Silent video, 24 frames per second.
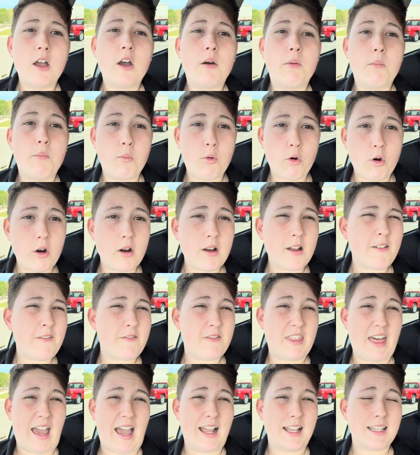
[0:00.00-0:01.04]
more of
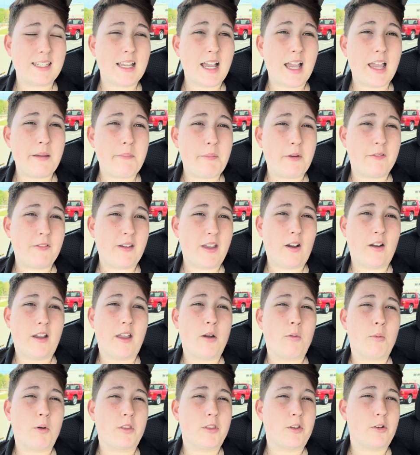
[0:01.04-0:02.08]
that type of area
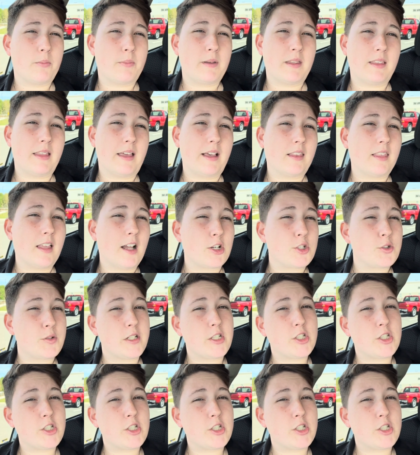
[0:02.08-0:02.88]
where there'll be like luxury